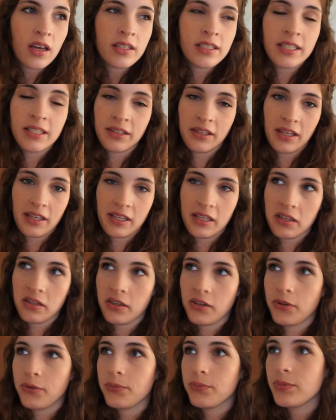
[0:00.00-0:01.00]
Didn't like it
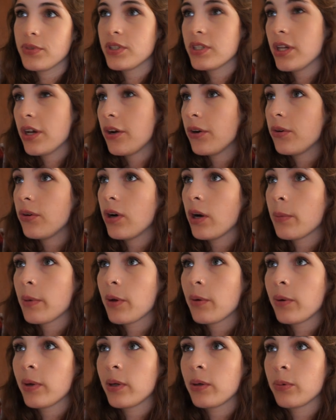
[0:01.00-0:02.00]
though. So on
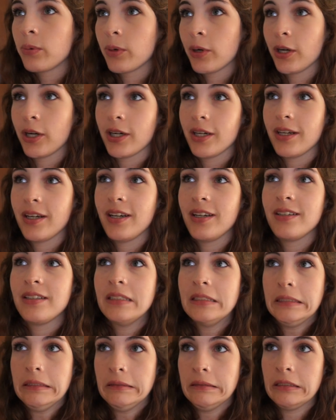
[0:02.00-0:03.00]
my way to work,
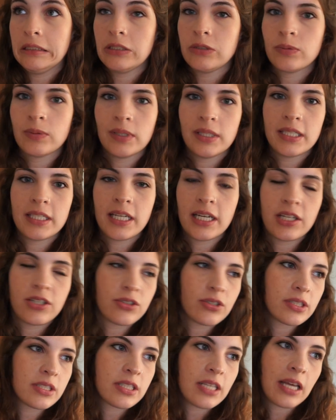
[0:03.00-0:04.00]
which is really
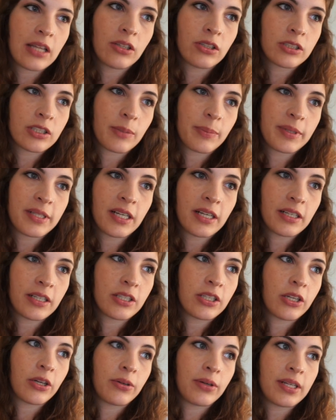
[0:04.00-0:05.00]
dangerous, I looked up a
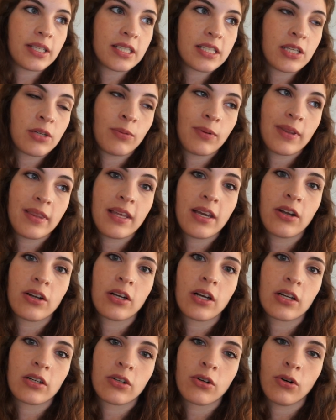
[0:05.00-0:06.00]
Dunkin' Donuts and went there and
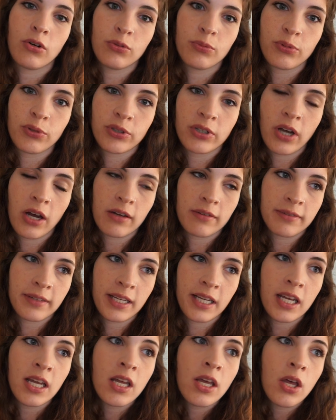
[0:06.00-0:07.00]
got a cold brew
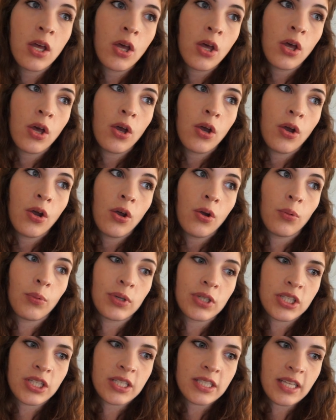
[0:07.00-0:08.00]
coffee,
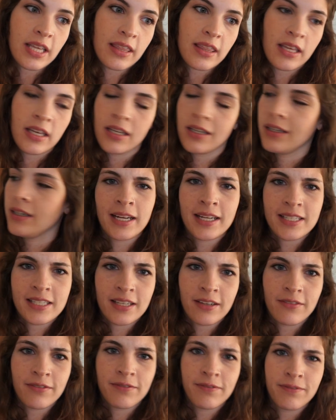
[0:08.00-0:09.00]
which is, I think it
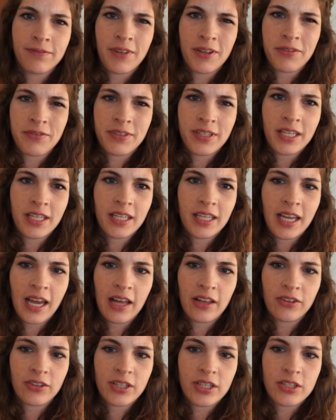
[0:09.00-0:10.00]
said 15
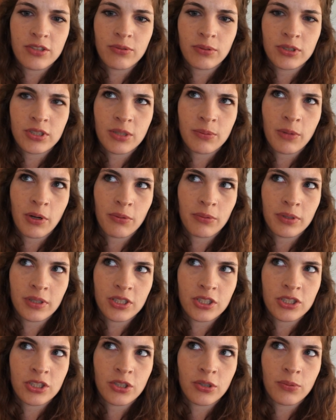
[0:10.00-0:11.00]
calories, which I'm not
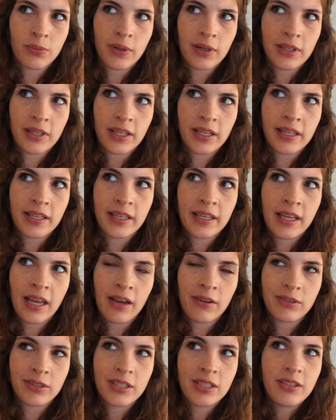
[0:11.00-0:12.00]
really sure where they
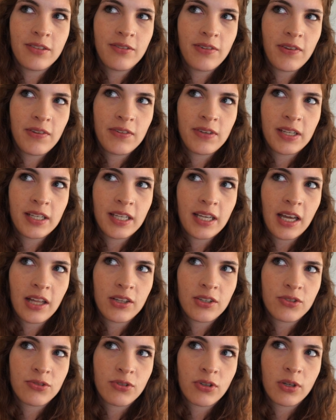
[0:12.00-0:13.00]
counted the 15
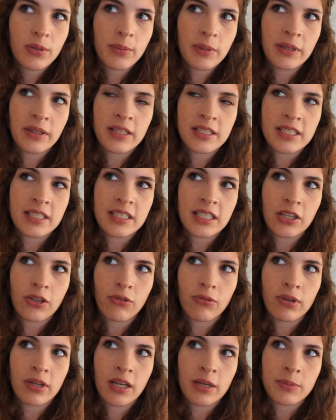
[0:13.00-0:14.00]
calories from, unless it's like
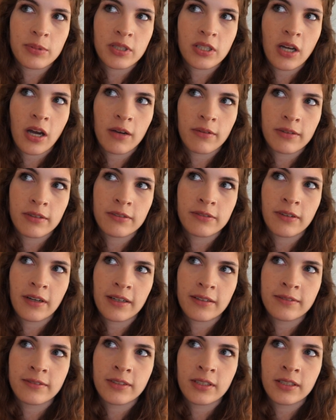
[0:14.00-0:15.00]
3 cups of coffee, 5